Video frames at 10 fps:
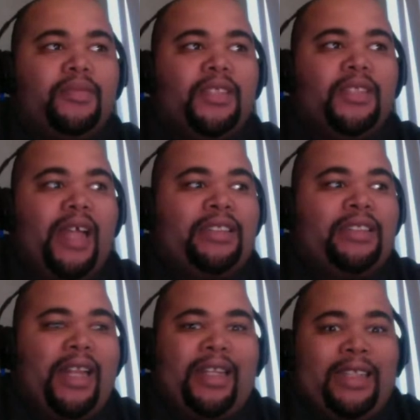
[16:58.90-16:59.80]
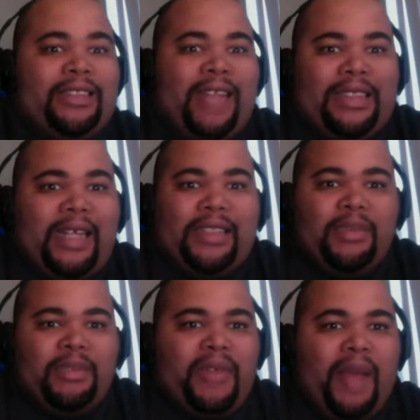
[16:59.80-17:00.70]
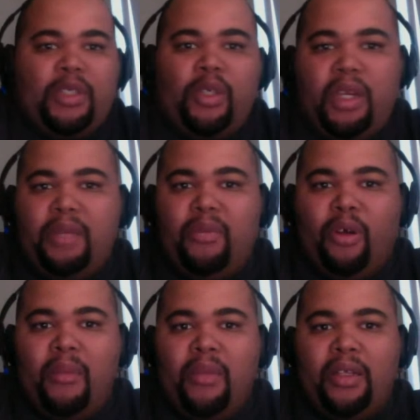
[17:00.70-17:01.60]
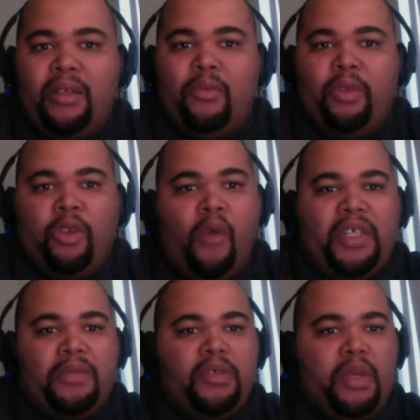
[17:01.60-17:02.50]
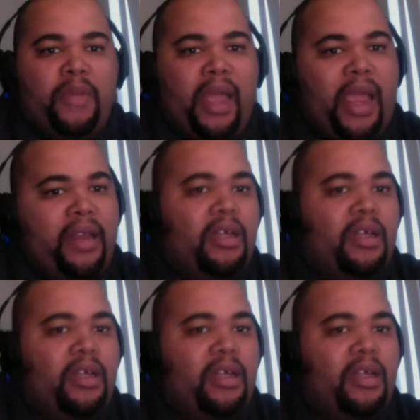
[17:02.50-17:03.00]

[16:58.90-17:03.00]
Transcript: that's not so much of an absolute anymore. I mean, with all these moves being made,